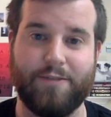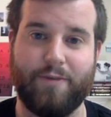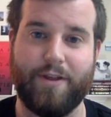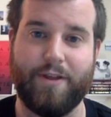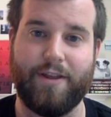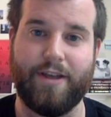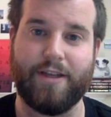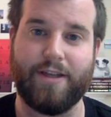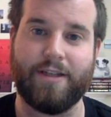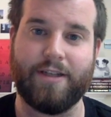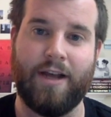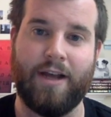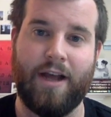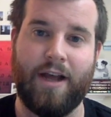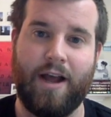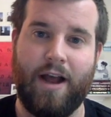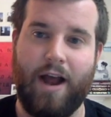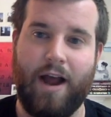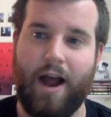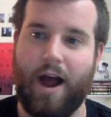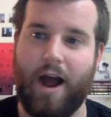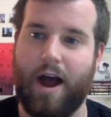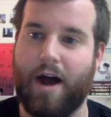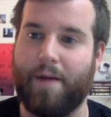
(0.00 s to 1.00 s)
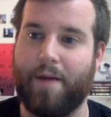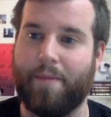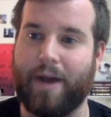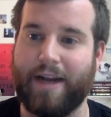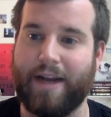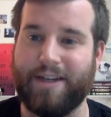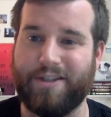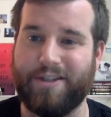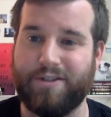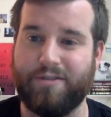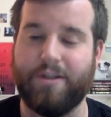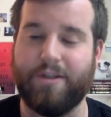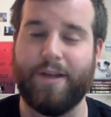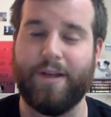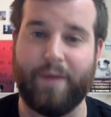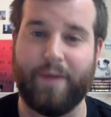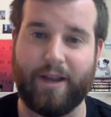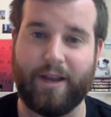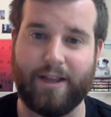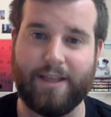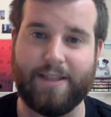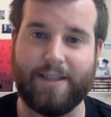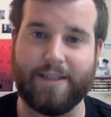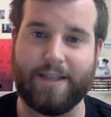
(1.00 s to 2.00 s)
with it. I do
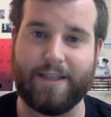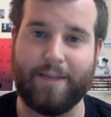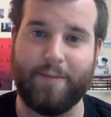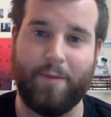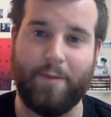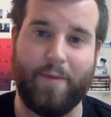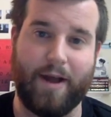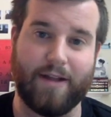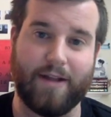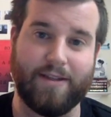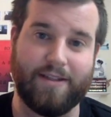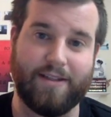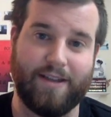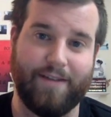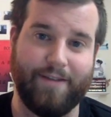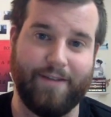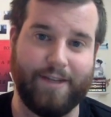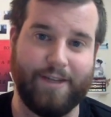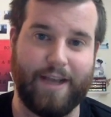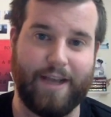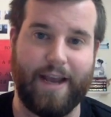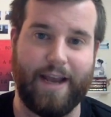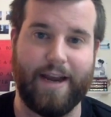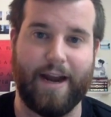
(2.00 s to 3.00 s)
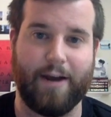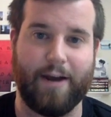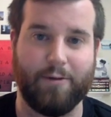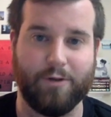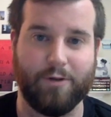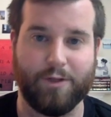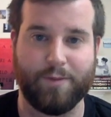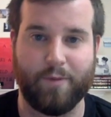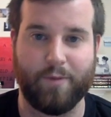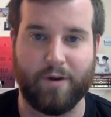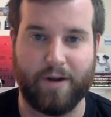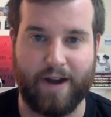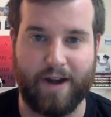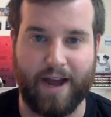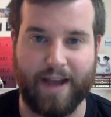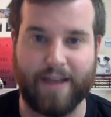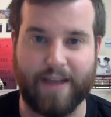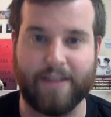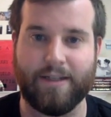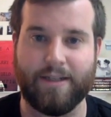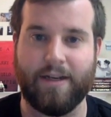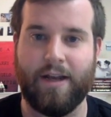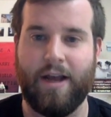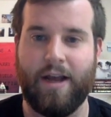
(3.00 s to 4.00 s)
typically sleep about 7-8 hours per
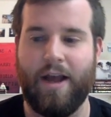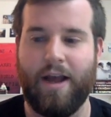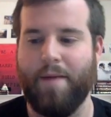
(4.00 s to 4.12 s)
night,